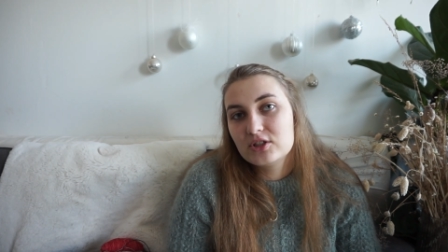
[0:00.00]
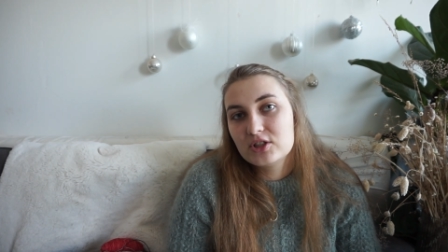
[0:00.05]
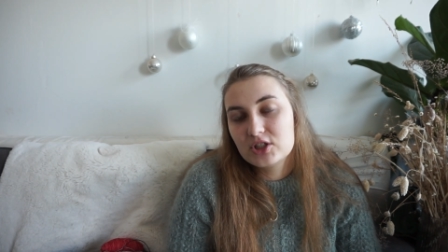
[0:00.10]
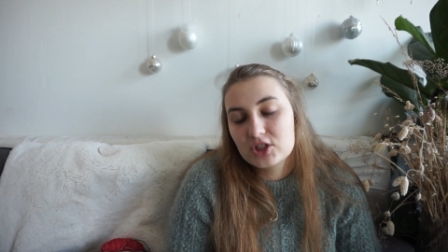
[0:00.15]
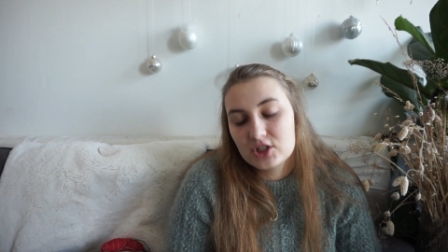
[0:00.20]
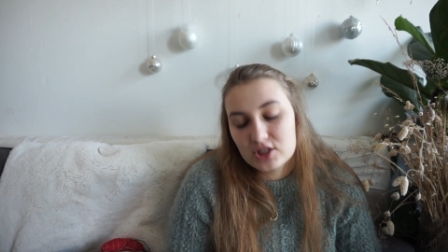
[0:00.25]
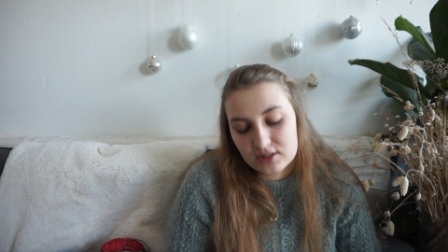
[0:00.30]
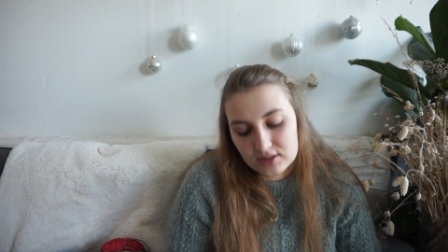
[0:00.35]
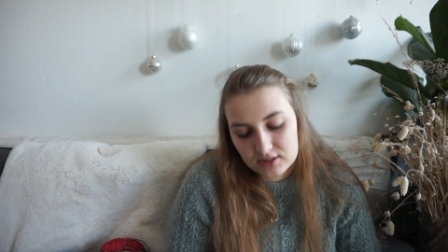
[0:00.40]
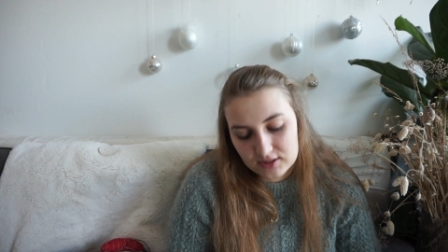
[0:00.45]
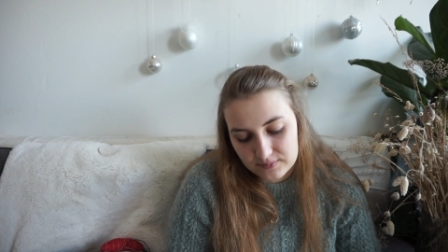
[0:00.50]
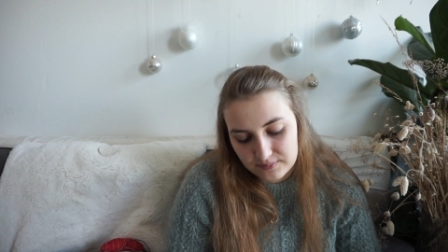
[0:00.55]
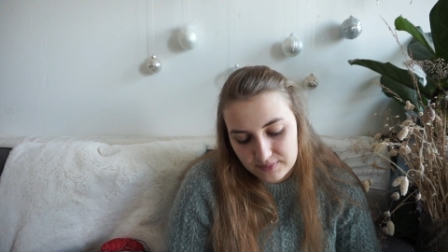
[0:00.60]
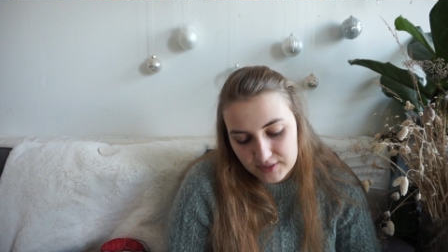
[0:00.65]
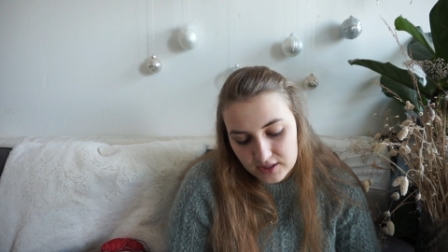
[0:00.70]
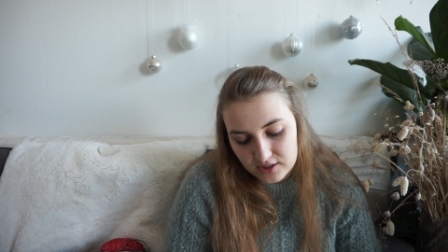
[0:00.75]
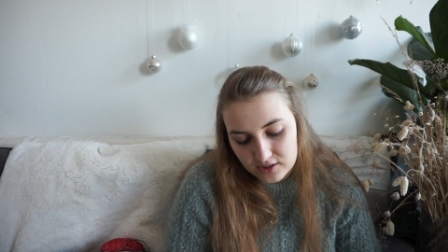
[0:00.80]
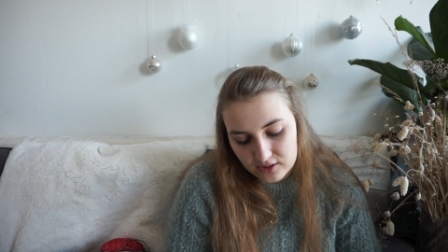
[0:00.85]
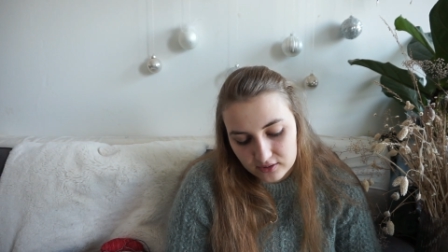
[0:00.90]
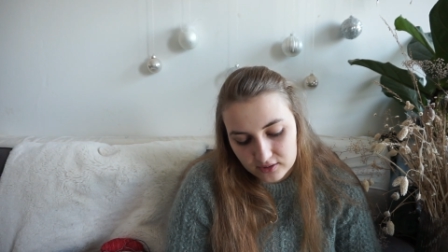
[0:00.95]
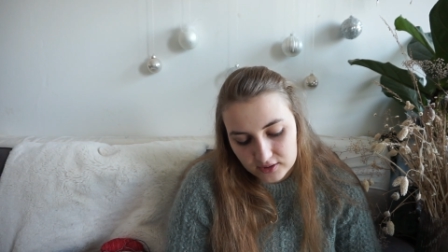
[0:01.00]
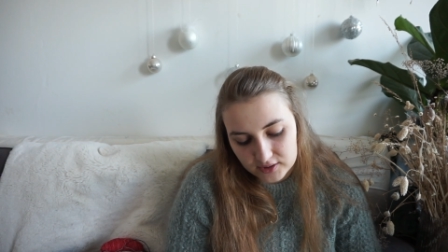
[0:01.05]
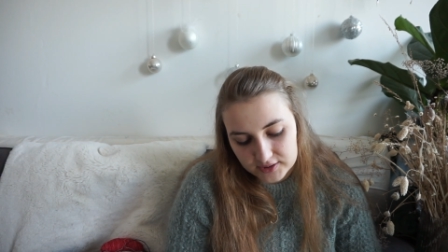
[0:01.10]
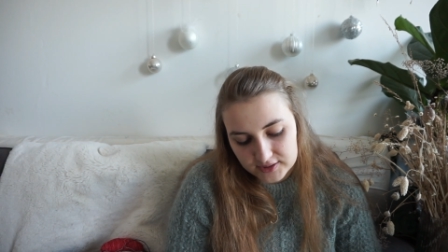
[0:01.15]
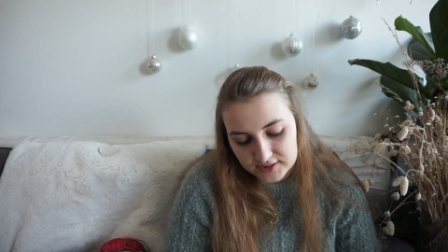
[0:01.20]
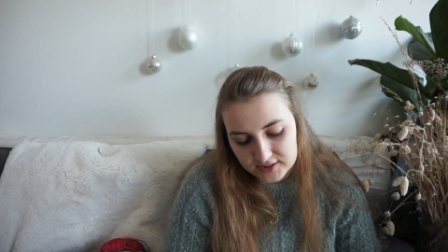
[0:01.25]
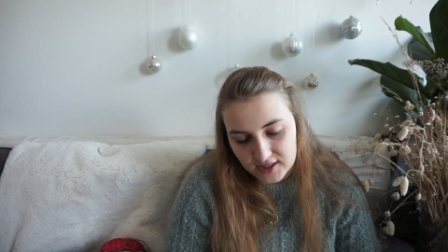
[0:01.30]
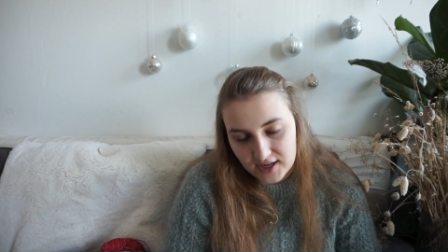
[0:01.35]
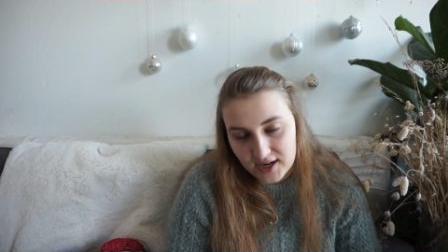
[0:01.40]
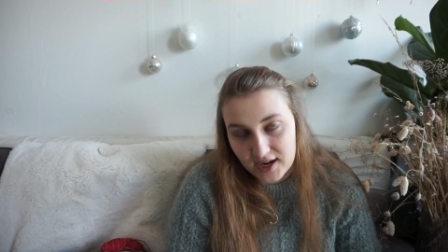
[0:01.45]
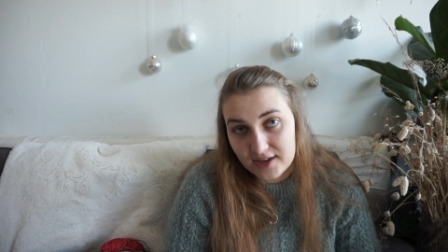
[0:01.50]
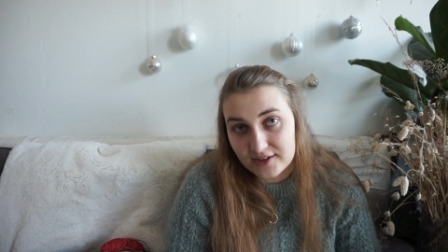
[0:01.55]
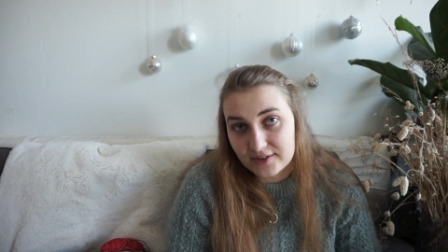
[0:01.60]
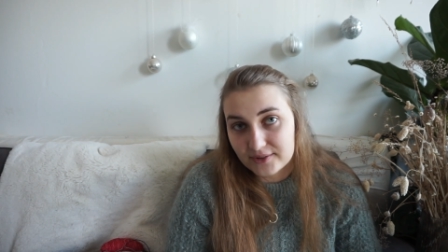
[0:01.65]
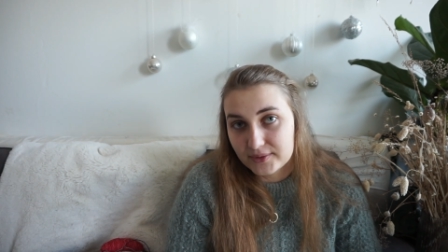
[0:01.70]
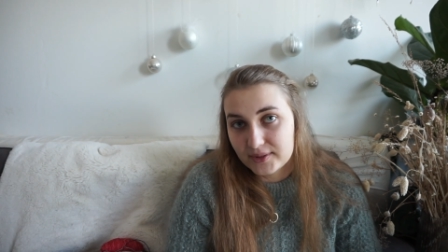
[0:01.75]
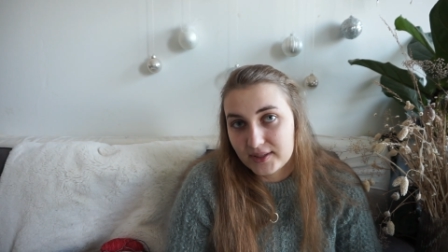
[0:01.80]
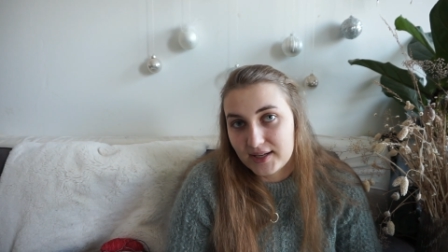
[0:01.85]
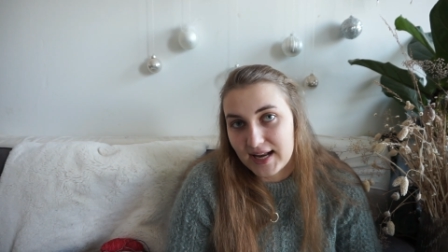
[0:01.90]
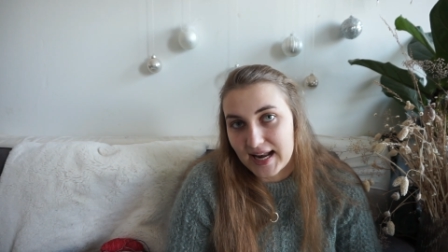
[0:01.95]
just because I
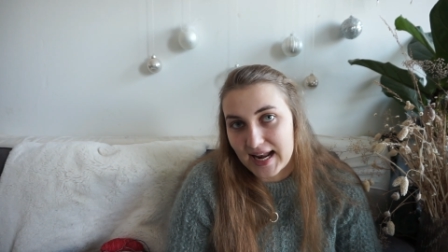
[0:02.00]
don't